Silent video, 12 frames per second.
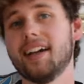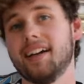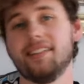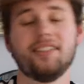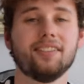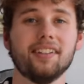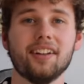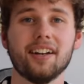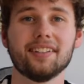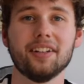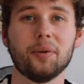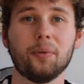yeah, it's just a
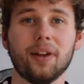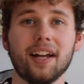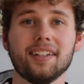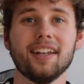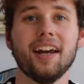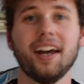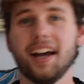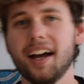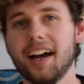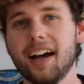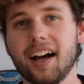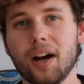nice little place.
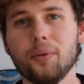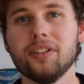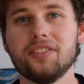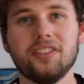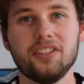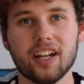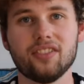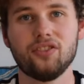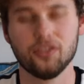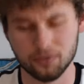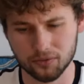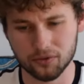Uh, I wouldn't
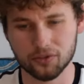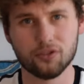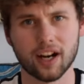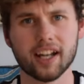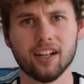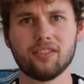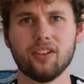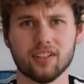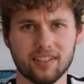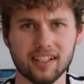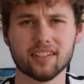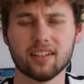suggest trekking
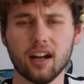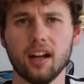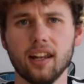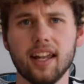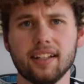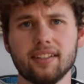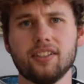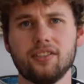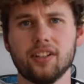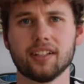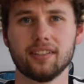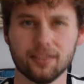across the entire Lake
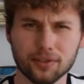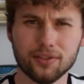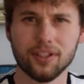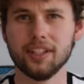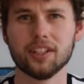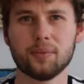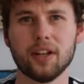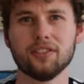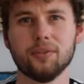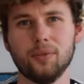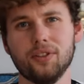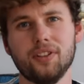District to see this
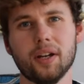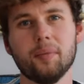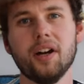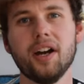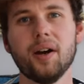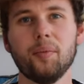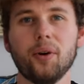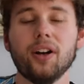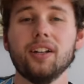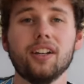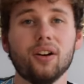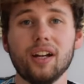pencil museum.
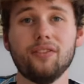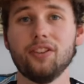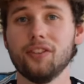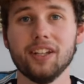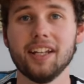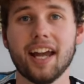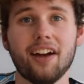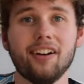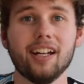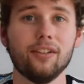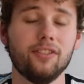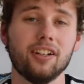But you know, if you're in the
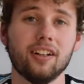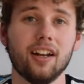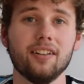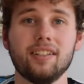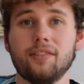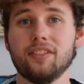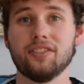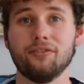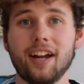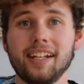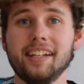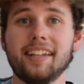area, if you're close, if it's a
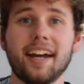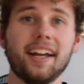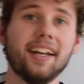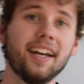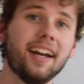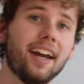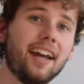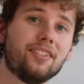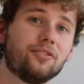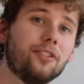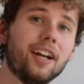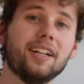rainy day, it's
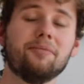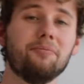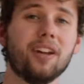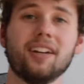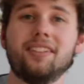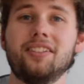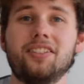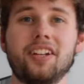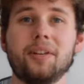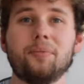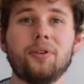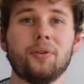great, nice and
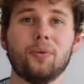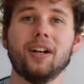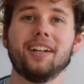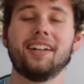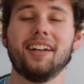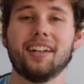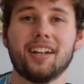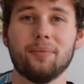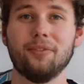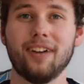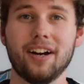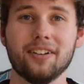cheap, way to kill a
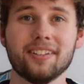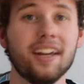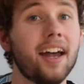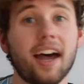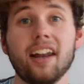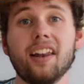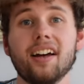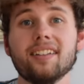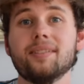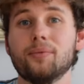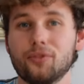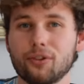couple of hours and learn
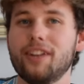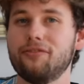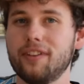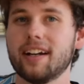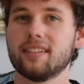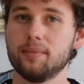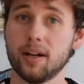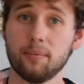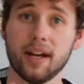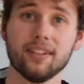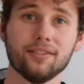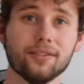some great facts about
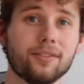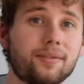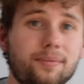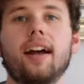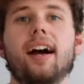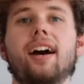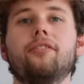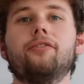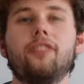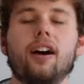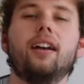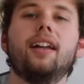pencils. And
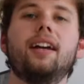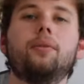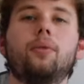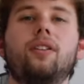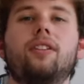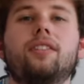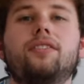finally, we're on